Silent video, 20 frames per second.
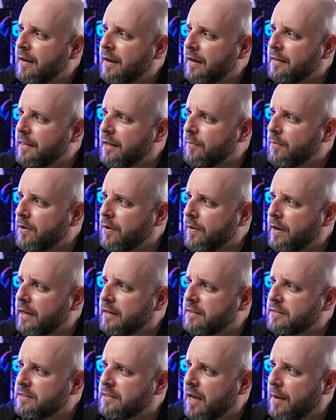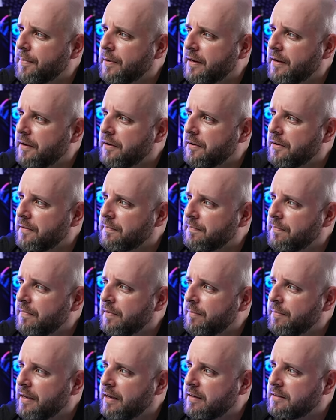I think we'll go ahead and stop it here
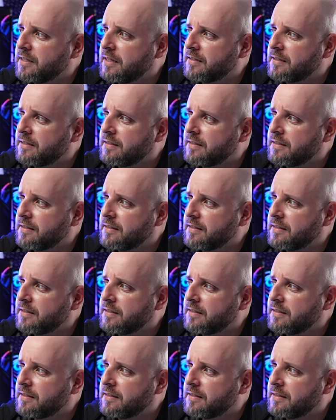because it